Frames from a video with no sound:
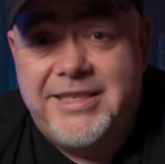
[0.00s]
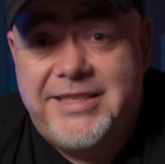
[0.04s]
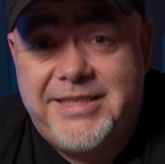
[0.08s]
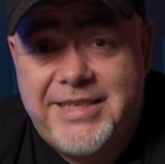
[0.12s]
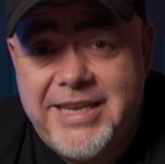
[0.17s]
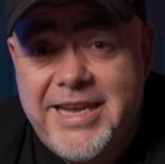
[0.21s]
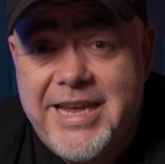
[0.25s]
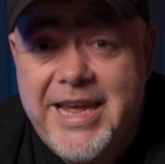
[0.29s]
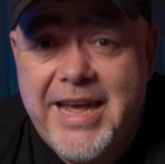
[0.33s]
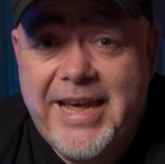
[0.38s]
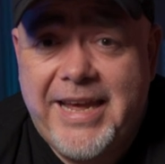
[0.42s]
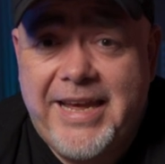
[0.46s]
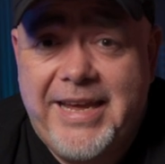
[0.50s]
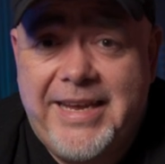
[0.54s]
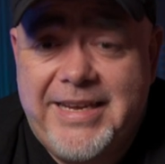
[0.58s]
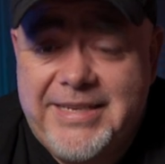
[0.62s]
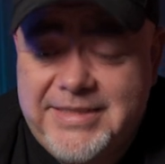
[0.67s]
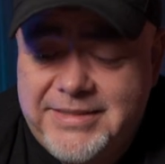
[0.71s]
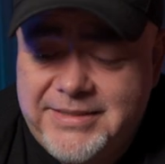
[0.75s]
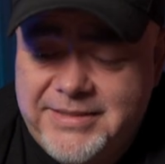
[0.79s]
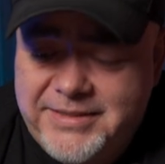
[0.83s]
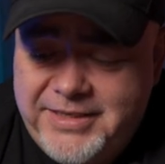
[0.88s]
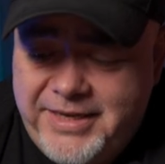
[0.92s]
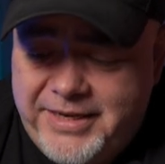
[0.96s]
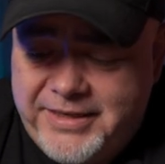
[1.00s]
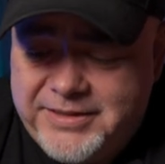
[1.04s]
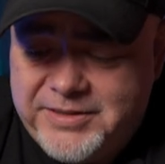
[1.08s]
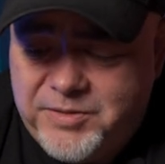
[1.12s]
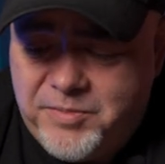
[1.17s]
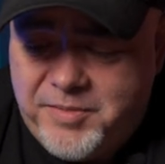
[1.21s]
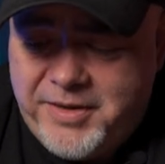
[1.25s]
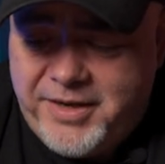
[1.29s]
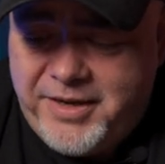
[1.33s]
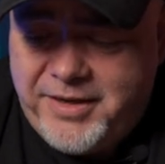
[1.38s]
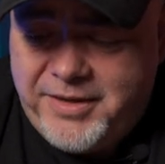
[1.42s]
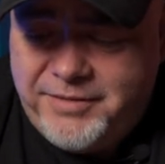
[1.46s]
The dehaze takes
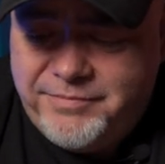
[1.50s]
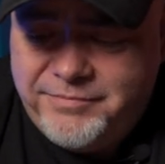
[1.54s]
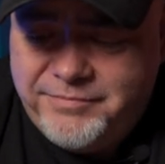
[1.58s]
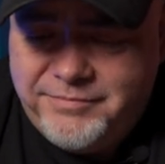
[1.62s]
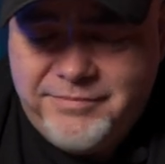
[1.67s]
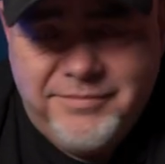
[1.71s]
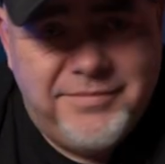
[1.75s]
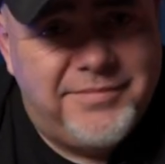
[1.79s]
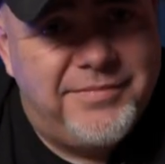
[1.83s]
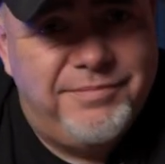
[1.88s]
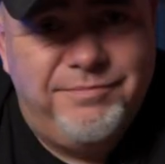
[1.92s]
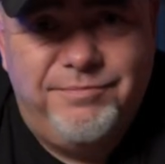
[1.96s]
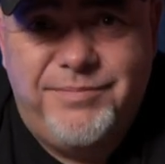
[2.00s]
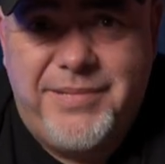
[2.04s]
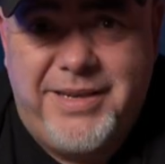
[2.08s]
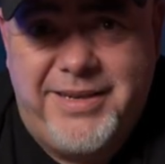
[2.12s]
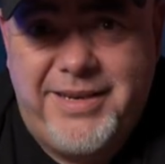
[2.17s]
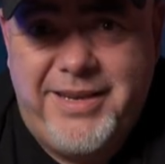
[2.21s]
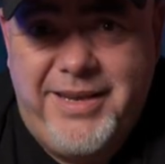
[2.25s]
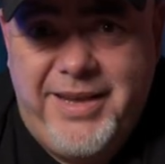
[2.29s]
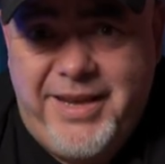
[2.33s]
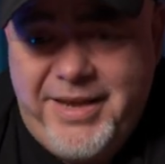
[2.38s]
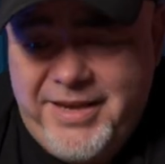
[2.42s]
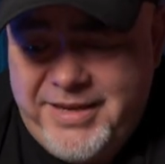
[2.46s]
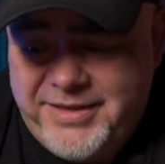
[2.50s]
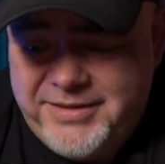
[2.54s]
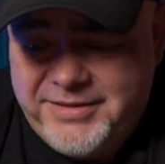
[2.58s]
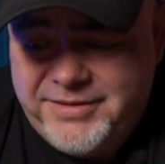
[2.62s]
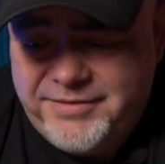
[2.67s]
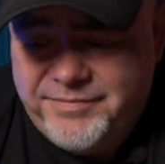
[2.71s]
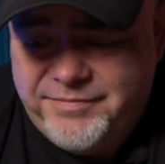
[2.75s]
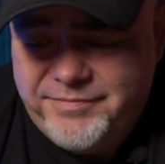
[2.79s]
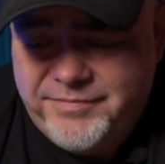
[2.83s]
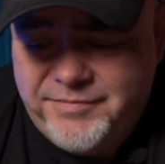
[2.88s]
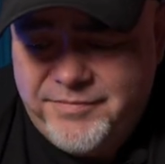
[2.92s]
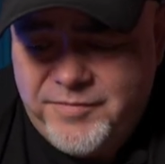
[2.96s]
away any
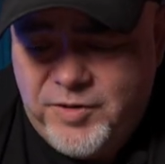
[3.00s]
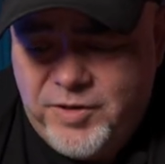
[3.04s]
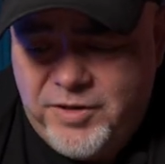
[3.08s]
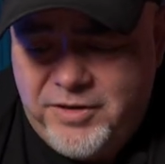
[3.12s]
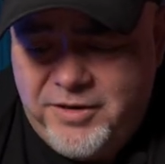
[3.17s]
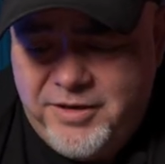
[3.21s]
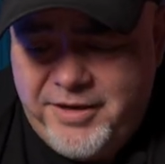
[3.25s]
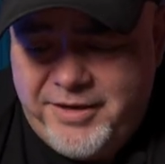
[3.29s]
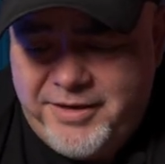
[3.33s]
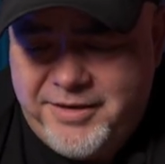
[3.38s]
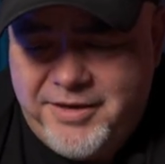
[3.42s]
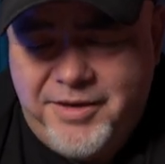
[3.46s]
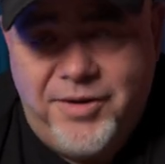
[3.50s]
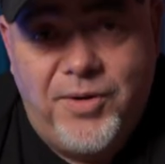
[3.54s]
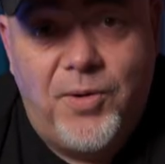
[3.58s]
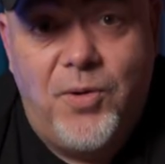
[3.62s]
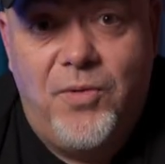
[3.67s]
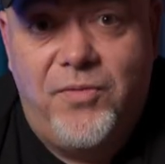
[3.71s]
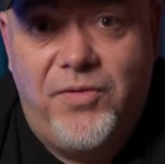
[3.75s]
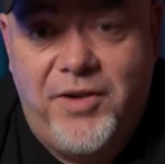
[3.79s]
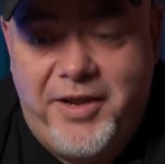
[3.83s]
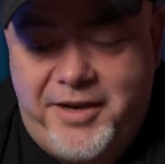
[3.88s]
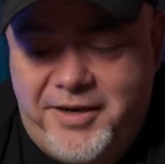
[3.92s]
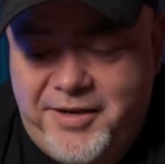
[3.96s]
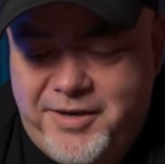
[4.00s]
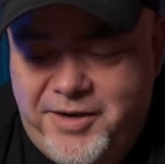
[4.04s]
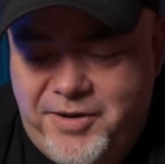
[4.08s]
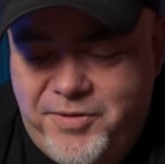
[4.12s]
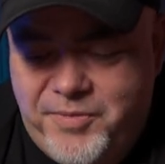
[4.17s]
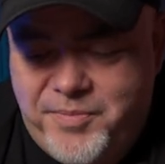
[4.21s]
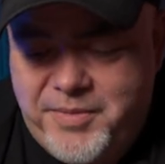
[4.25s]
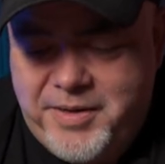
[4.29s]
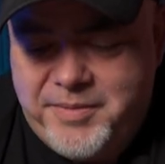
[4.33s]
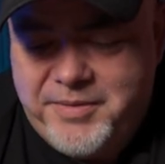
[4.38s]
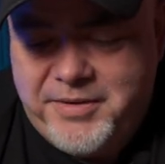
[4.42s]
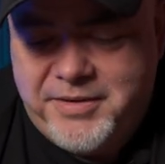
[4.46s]
haze or like low flying
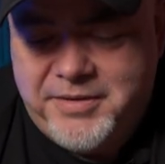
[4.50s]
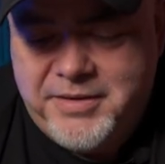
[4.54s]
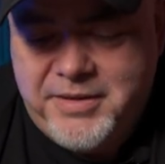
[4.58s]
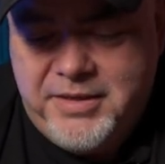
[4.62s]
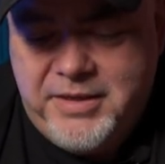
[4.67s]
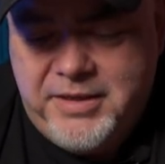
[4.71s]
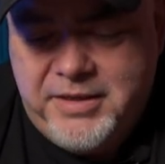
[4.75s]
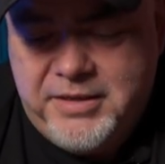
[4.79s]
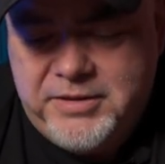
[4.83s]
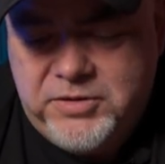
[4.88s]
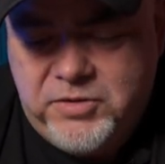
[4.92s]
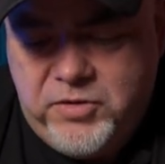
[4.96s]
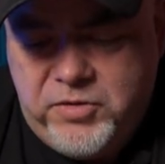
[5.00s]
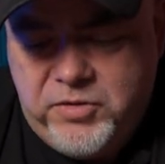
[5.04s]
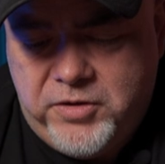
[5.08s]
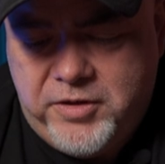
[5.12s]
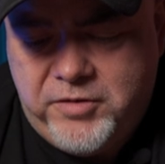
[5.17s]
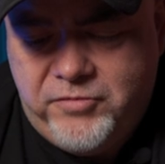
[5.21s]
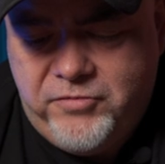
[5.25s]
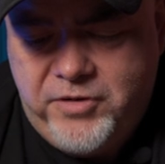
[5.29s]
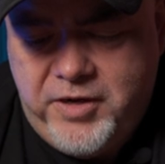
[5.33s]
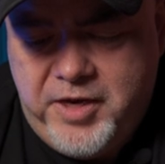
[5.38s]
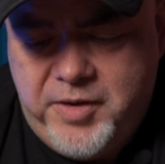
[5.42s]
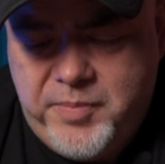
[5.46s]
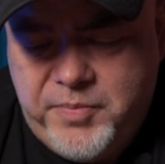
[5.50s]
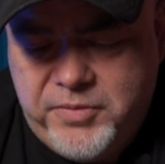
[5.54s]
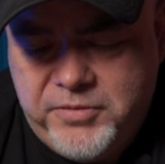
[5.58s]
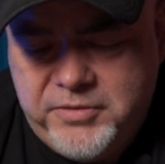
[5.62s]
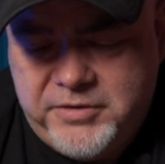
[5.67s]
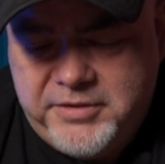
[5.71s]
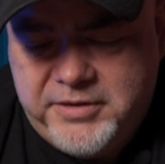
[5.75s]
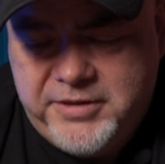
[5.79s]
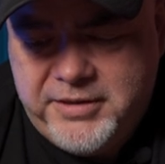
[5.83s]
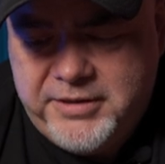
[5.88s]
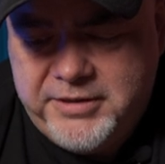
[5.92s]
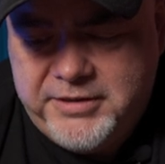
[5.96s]
cloud maybe. So you can really
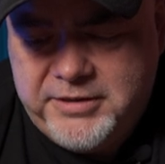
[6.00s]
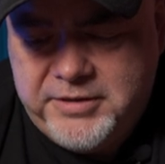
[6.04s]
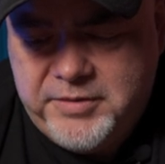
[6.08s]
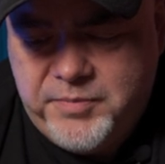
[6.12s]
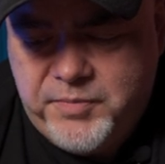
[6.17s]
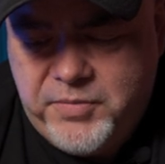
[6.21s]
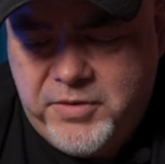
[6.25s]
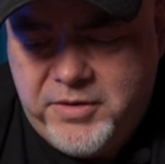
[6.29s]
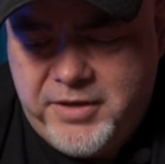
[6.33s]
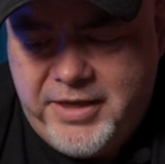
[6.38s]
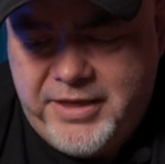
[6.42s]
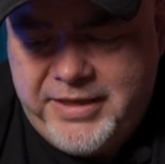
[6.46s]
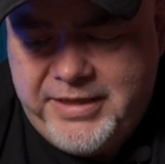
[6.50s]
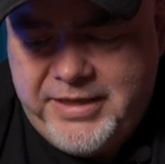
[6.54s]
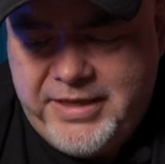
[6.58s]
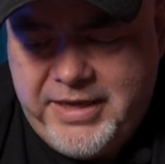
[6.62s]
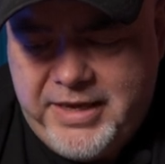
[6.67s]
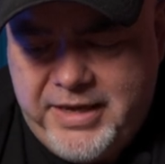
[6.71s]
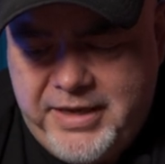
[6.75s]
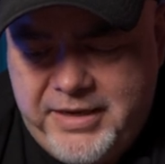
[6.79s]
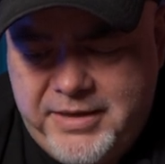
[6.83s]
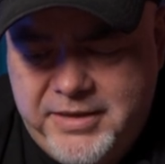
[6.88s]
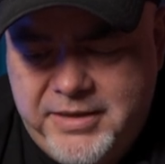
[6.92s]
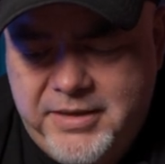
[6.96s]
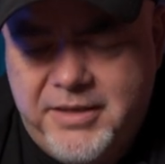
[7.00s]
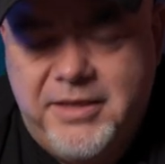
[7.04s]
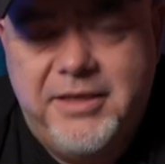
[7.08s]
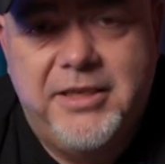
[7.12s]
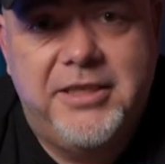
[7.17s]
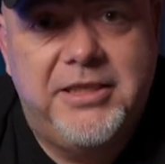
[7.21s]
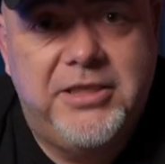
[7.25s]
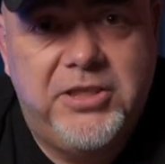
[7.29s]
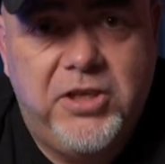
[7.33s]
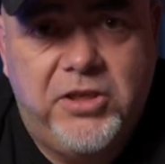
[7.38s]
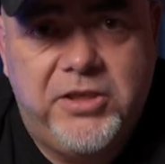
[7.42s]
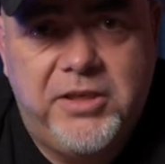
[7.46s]
push this, but again,
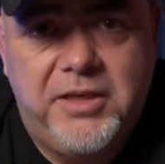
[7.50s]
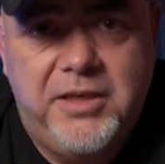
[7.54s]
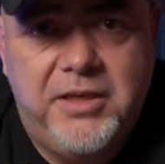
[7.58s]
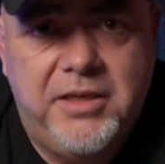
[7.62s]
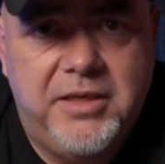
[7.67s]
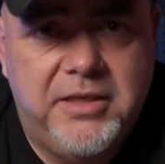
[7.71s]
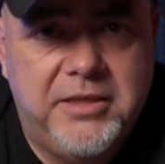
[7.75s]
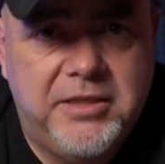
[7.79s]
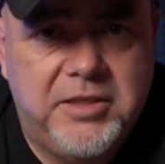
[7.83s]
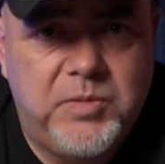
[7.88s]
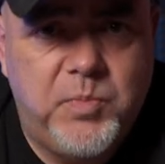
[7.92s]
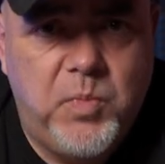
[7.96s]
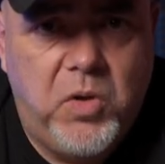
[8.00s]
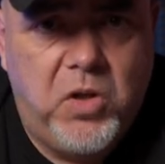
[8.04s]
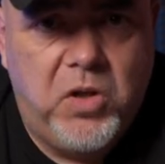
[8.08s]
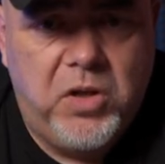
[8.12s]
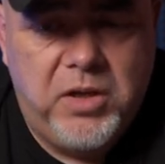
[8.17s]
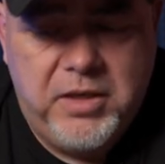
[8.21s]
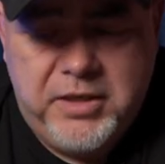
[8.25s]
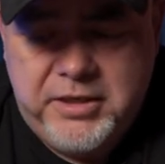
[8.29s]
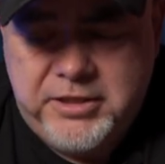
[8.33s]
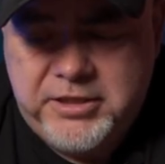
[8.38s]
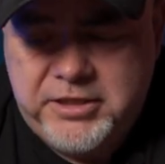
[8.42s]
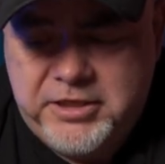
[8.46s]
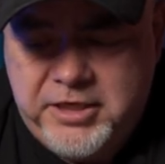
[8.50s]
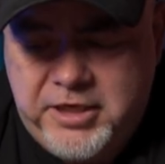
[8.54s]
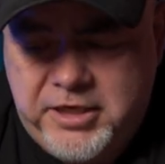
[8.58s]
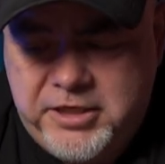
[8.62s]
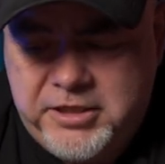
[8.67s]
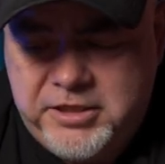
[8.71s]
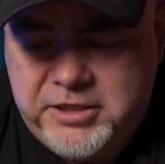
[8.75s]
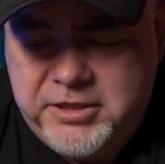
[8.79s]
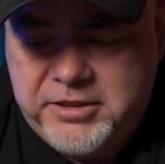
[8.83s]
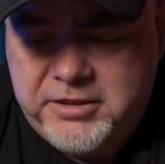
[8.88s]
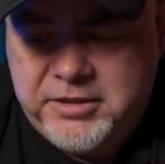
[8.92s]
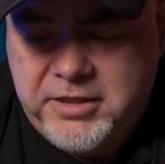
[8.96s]
subtle, small
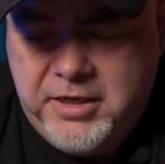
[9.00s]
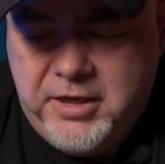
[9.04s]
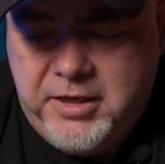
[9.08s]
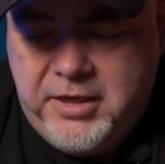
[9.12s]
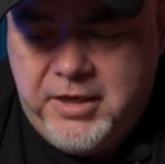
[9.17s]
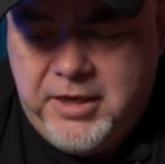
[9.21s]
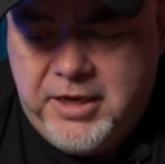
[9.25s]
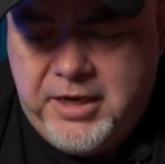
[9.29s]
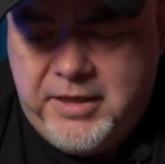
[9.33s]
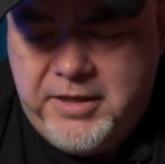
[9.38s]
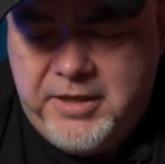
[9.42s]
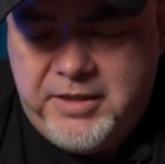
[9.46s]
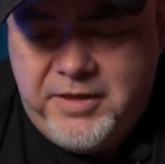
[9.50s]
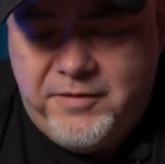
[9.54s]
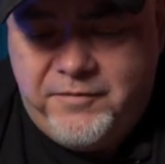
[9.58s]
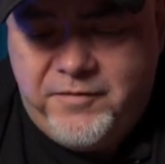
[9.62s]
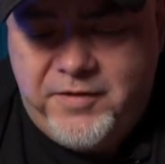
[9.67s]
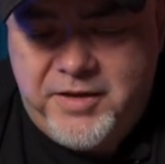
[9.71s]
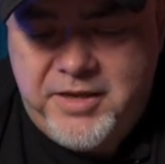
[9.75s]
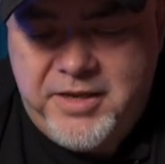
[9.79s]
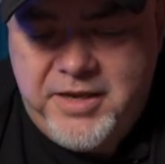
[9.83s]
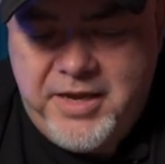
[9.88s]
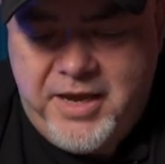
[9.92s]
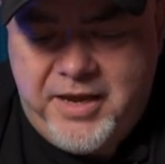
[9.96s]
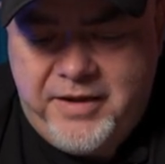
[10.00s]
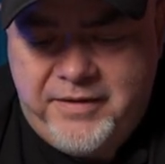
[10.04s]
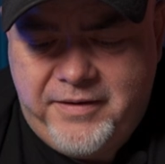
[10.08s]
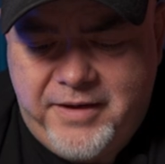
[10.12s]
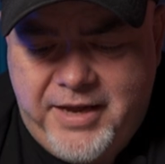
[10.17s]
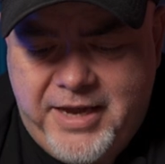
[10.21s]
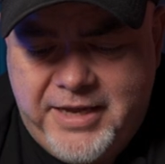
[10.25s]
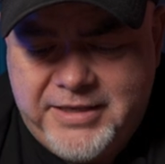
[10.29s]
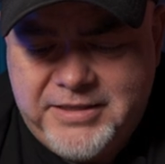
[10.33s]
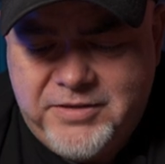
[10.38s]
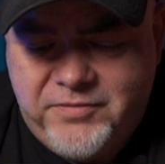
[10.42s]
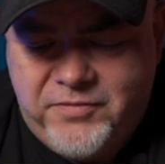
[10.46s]
changes and then the vignette
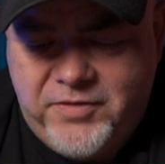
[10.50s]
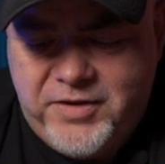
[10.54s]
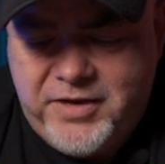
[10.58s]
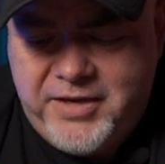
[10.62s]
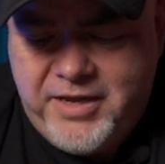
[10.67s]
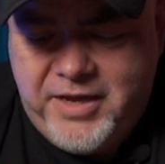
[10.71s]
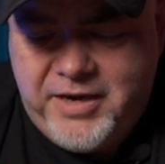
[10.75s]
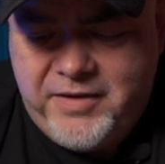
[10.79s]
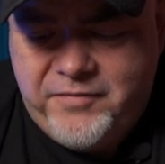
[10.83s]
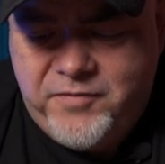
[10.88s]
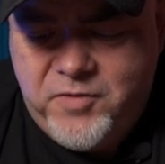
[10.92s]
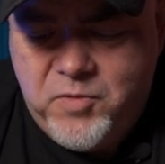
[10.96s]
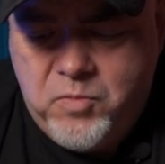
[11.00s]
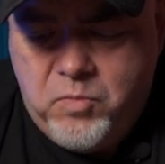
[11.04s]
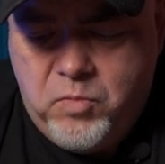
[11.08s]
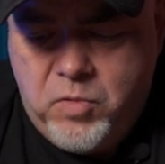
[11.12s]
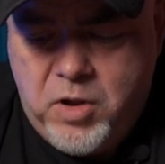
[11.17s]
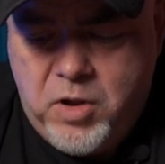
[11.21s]
adds a vignette if you